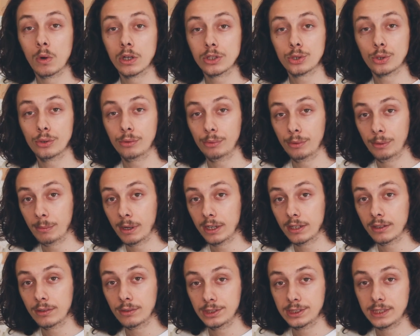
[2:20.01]
One short
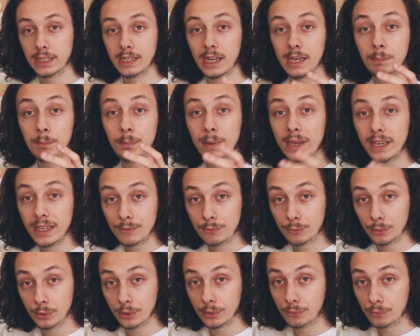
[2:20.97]
reminder is that I paid
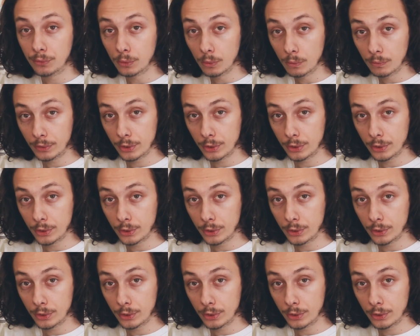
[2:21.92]
for the full